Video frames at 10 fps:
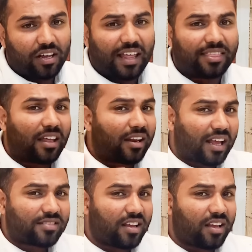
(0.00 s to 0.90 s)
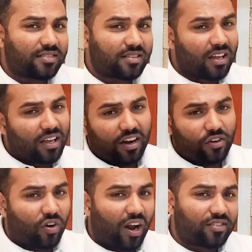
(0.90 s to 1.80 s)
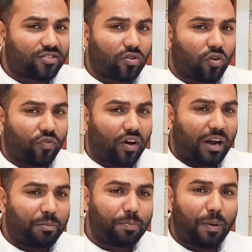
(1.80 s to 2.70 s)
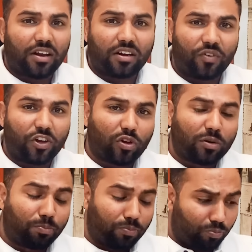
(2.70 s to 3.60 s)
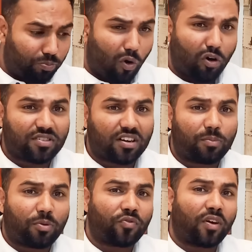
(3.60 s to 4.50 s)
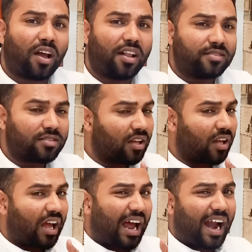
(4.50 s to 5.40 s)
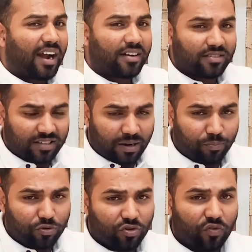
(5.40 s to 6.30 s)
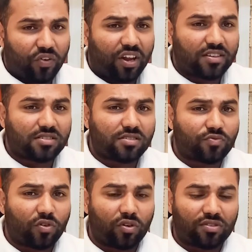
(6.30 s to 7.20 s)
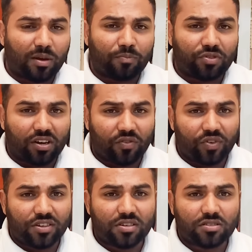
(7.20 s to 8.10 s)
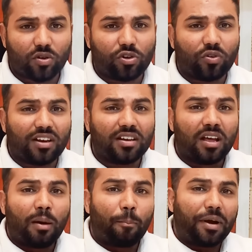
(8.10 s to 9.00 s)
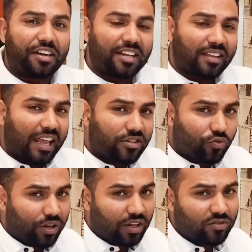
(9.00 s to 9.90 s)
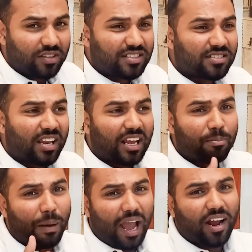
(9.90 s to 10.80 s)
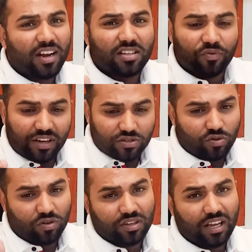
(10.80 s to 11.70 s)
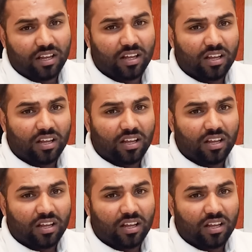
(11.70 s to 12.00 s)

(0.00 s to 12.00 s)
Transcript: And the last thing is interaction of admin panel, where you can block certain profiles, send push notifications for some certain features, or you can maintain the history. So this is like backend is a very strong thing.